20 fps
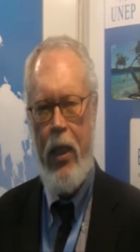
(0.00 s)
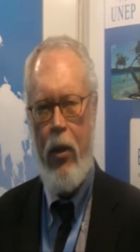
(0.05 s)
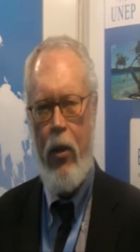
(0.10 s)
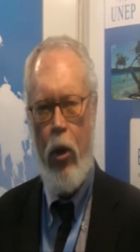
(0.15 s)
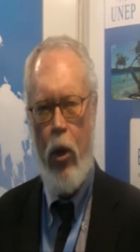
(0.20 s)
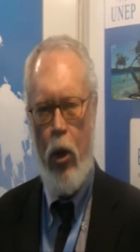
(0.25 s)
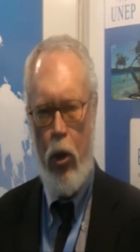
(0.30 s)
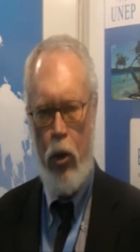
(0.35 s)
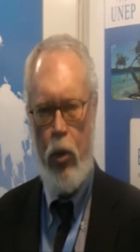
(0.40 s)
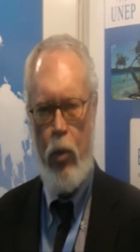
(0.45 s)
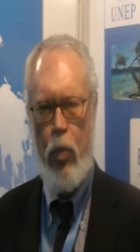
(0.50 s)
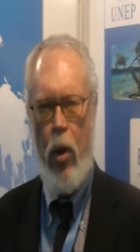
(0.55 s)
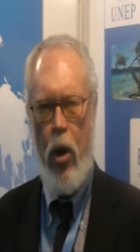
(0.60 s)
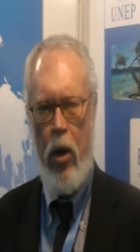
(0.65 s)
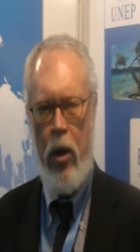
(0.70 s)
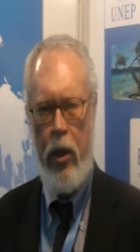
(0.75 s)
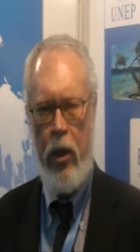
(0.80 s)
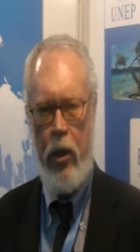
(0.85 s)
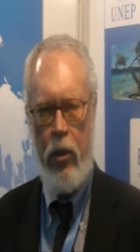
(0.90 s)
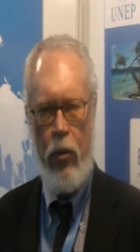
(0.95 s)
Those
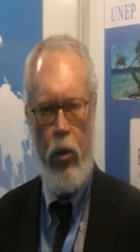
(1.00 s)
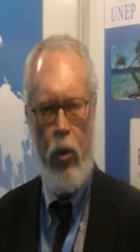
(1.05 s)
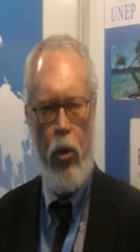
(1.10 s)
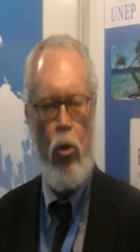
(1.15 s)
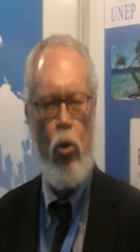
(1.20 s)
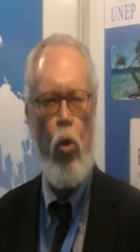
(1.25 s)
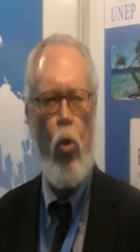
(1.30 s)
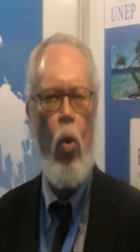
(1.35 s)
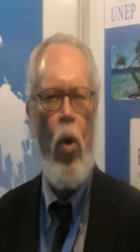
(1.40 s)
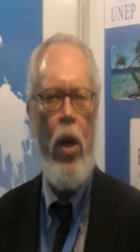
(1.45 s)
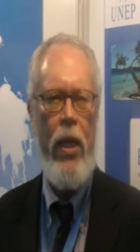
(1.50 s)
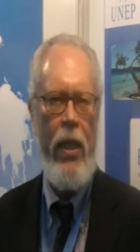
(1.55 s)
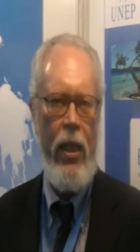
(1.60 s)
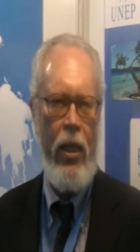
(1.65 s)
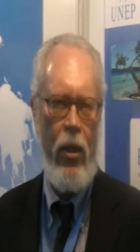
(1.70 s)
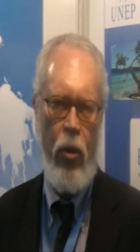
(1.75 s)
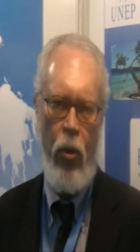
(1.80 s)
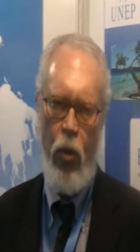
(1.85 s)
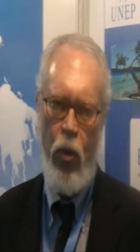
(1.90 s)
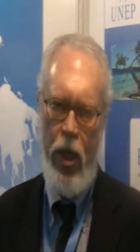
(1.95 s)
parties for
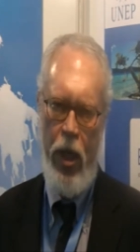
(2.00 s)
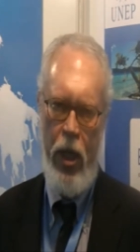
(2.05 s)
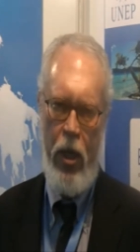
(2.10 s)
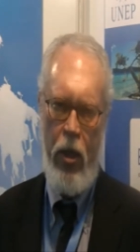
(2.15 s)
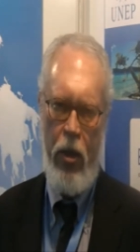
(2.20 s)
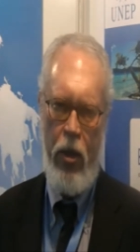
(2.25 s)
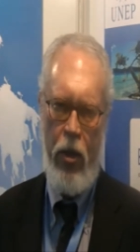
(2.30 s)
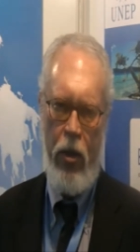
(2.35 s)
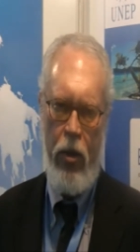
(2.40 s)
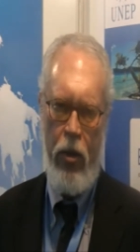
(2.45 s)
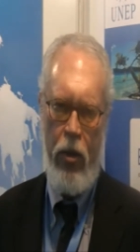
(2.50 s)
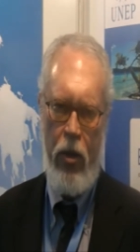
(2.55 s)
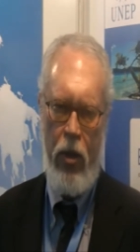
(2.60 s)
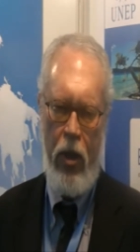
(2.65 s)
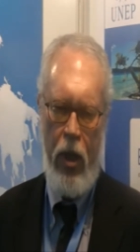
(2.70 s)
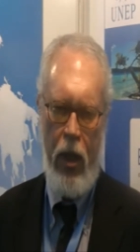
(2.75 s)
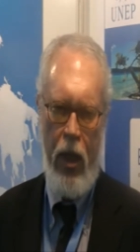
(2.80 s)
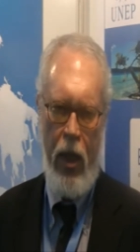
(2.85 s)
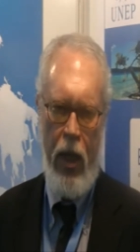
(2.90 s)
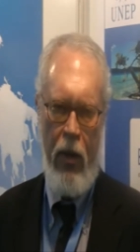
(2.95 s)
23 years
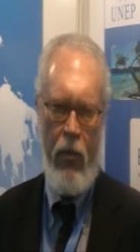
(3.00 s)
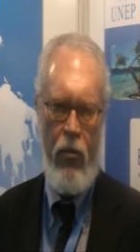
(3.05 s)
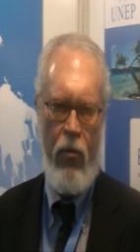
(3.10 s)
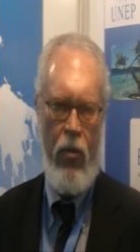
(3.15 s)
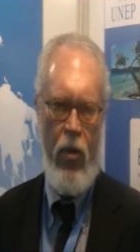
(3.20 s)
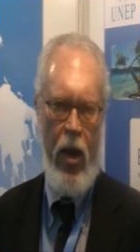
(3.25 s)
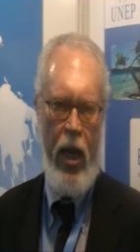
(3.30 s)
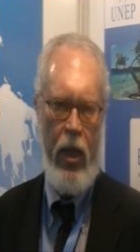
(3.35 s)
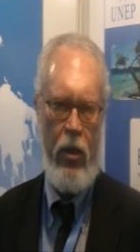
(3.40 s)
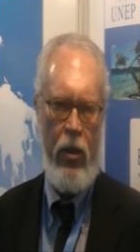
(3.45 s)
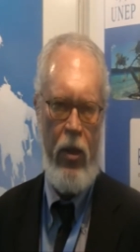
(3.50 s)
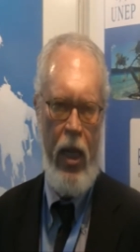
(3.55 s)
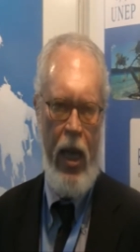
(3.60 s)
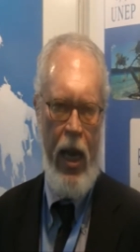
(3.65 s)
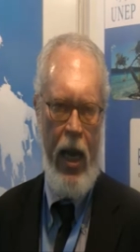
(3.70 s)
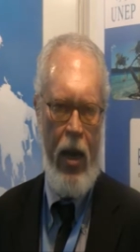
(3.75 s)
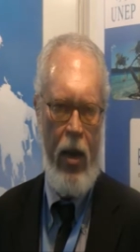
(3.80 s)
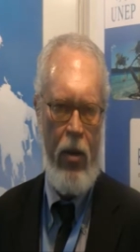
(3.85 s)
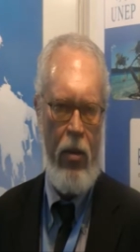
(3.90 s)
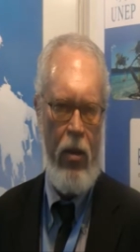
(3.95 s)
have phased
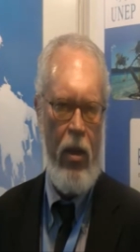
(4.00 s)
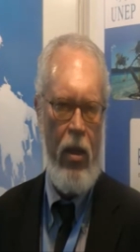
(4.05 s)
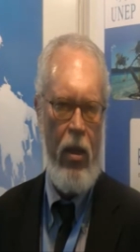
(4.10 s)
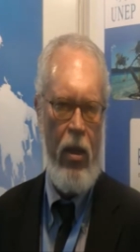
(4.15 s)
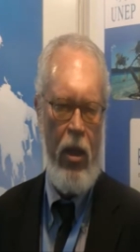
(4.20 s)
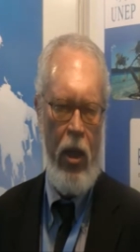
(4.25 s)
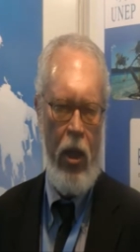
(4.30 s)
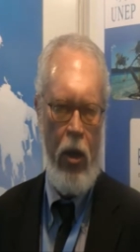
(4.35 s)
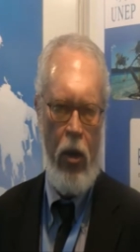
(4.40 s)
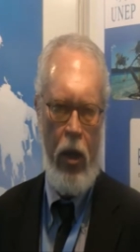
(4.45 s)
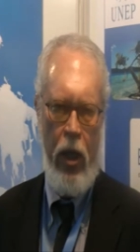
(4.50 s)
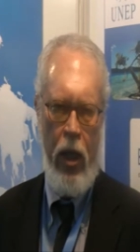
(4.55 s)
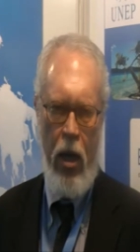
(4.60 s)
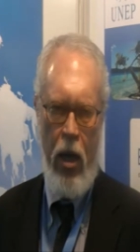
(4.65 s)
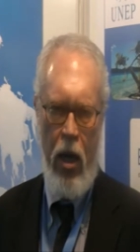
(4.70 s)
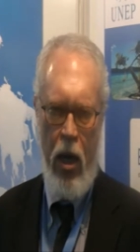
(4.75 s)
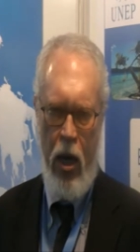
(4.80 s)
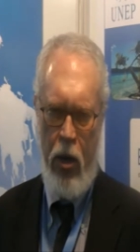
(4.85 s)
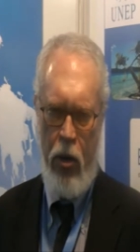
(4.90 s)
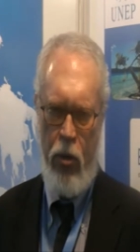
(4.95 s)
out nearly
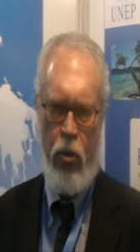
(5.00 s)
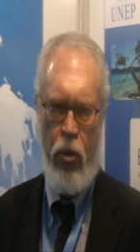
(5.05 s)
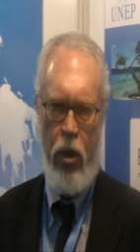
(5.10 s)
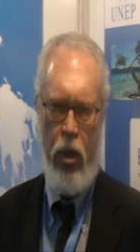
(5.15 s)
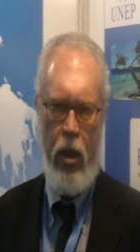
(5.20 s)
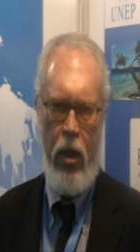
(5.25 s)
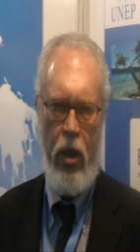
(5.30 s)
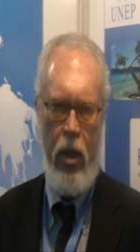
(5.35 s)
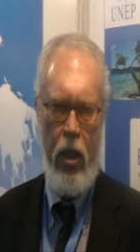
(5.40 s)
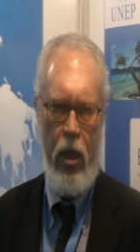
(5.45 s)
100